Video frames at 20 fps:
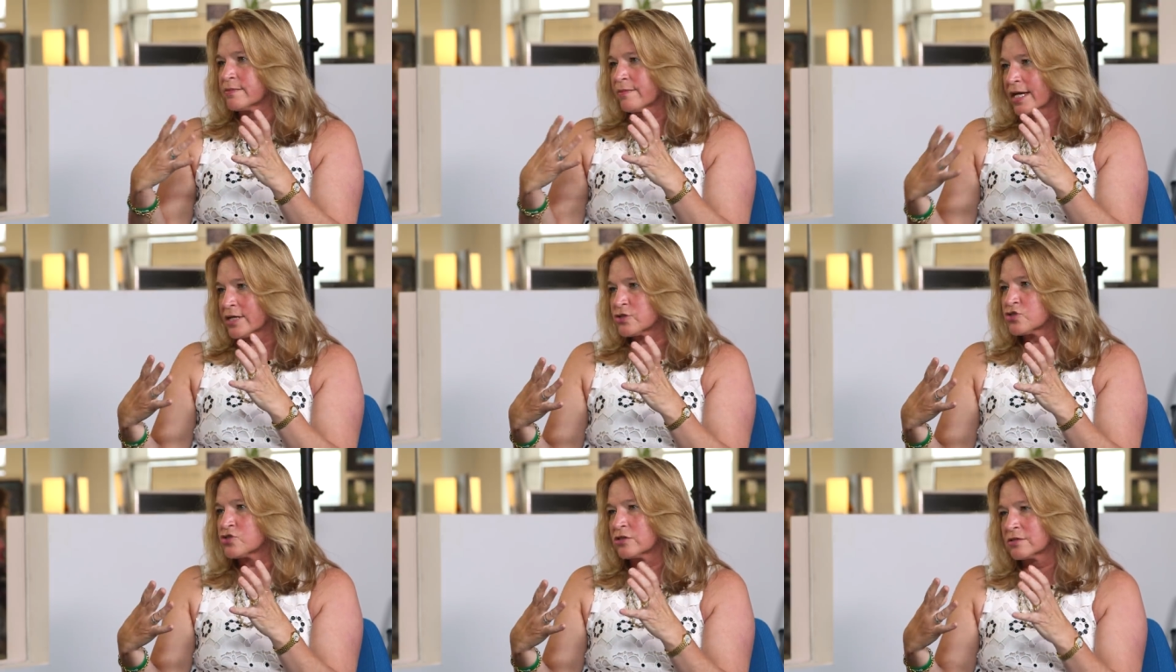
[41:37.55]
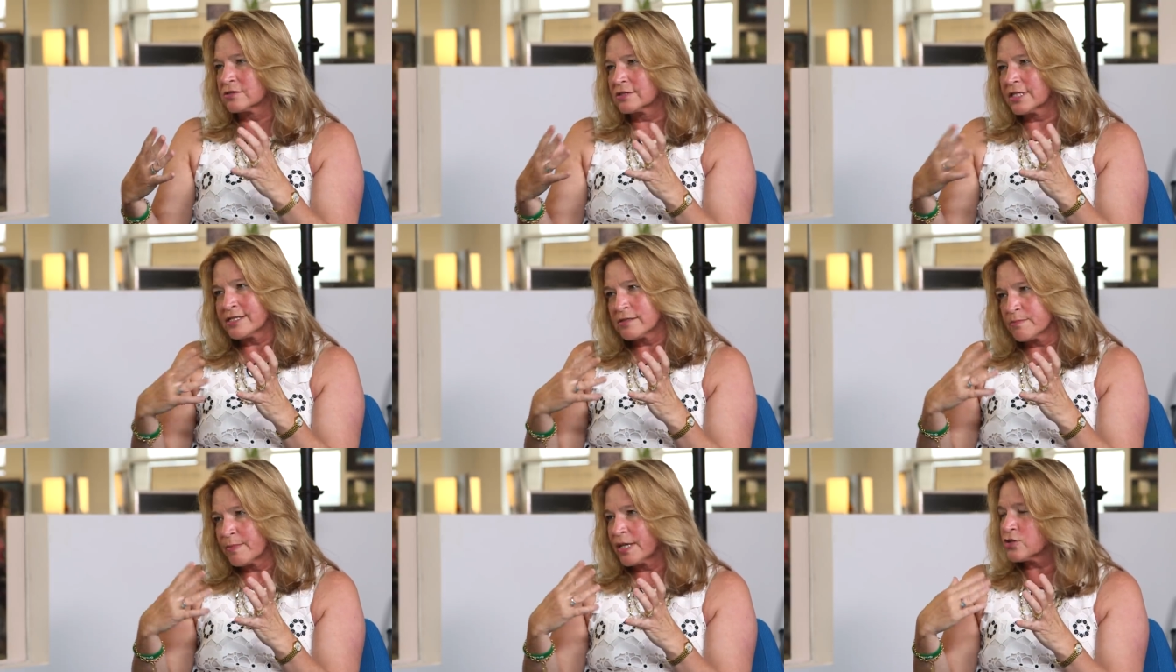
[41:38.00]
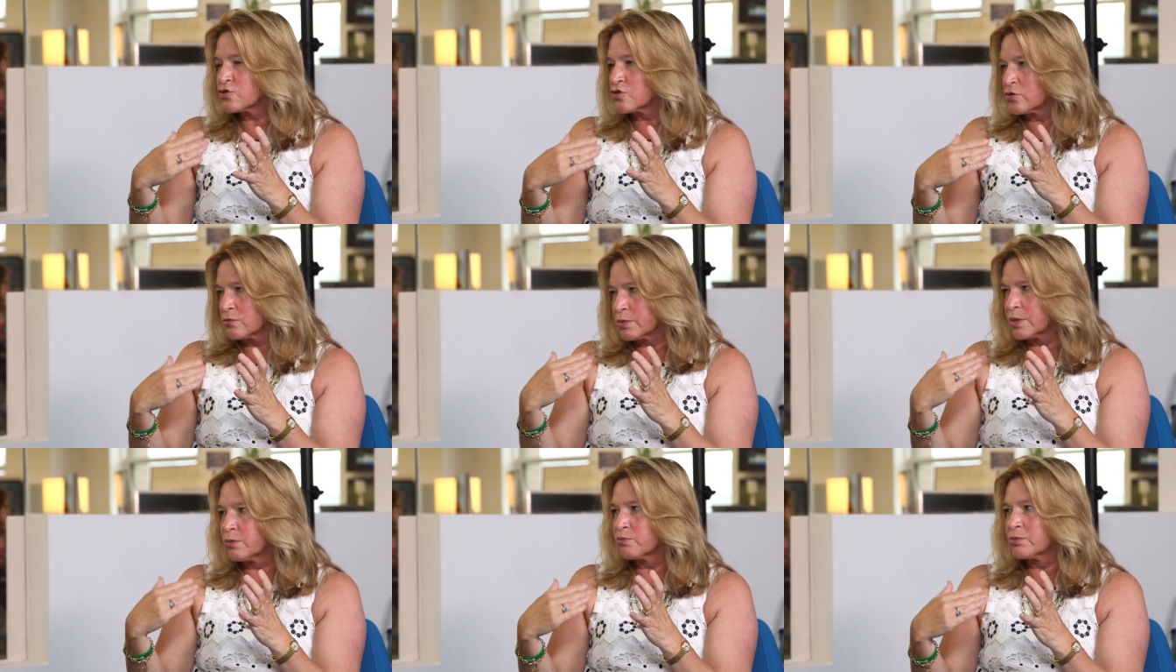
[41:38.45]
to make sure, let's make
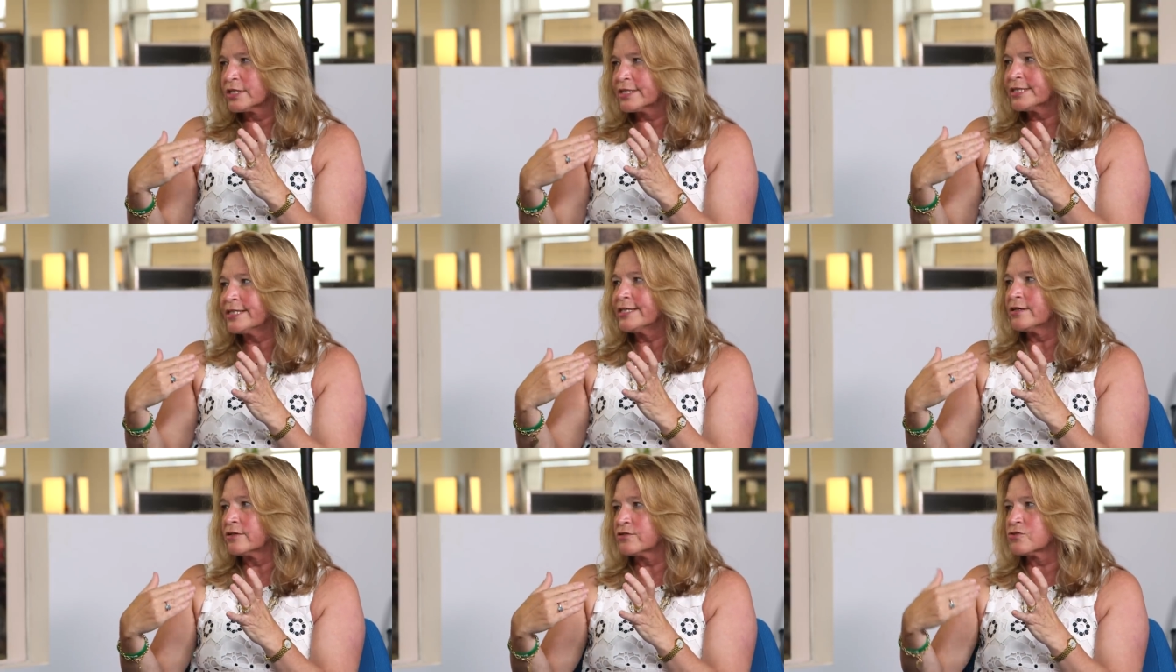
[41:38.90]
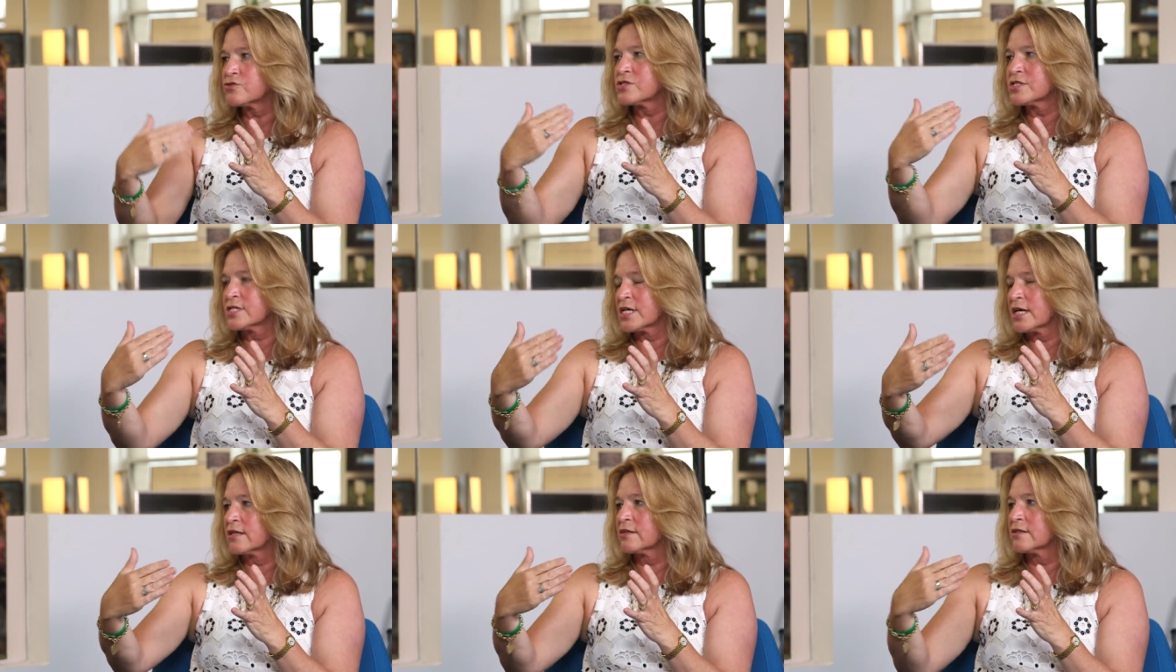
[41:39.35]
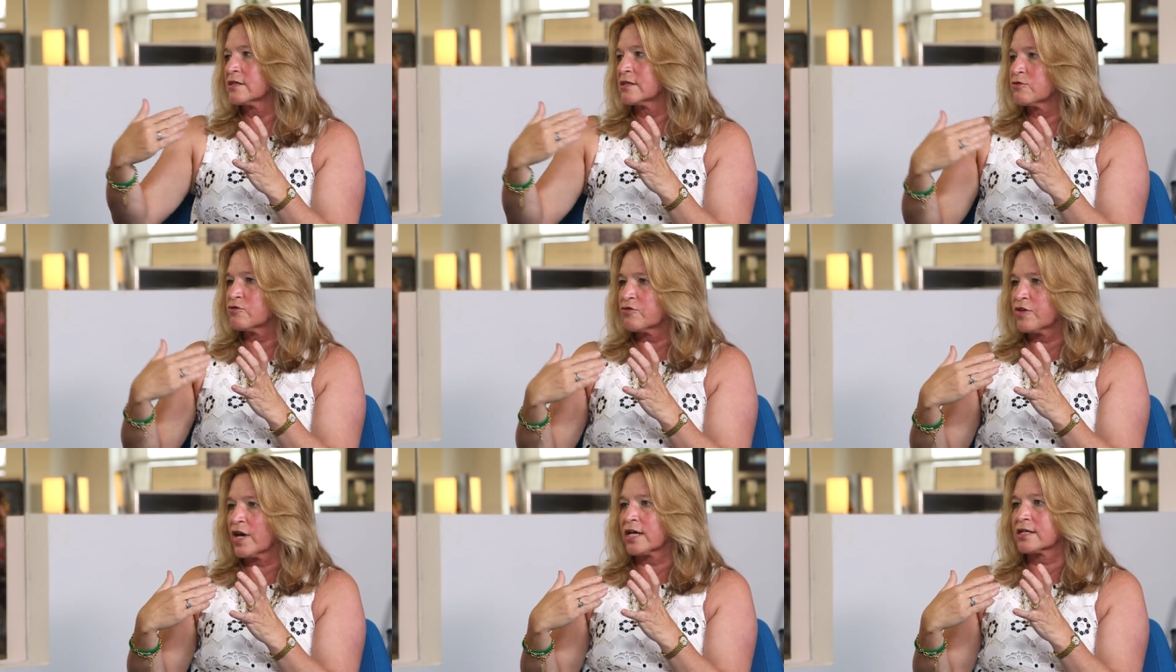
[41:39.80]
sure we really understand the
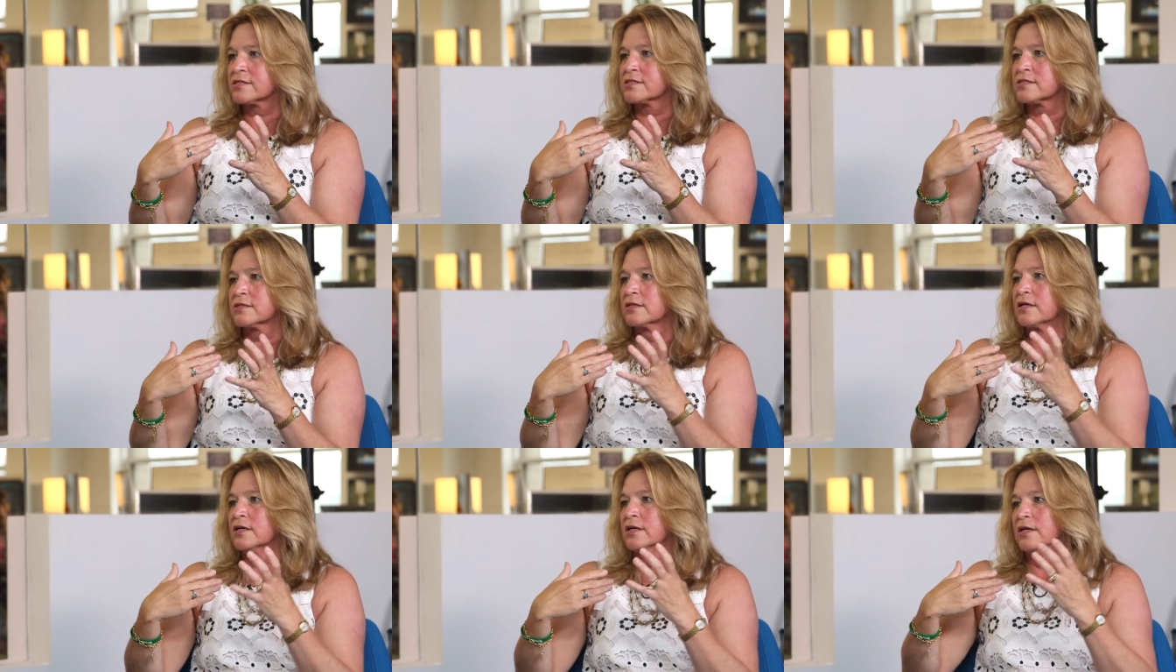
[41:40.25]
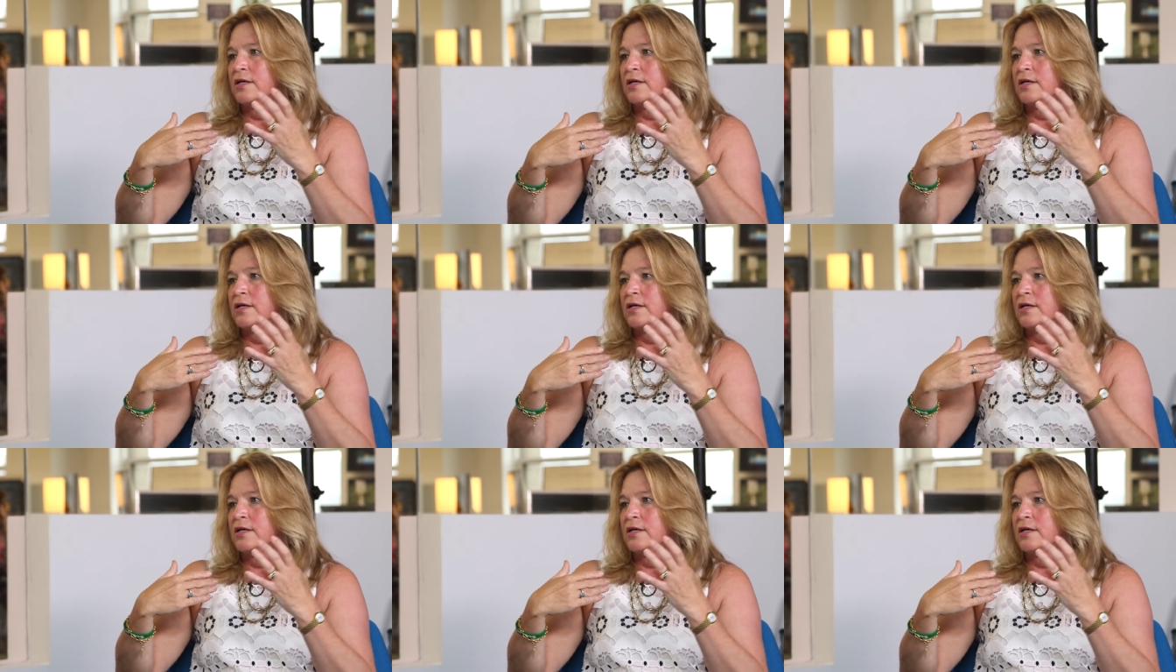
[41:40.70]
effects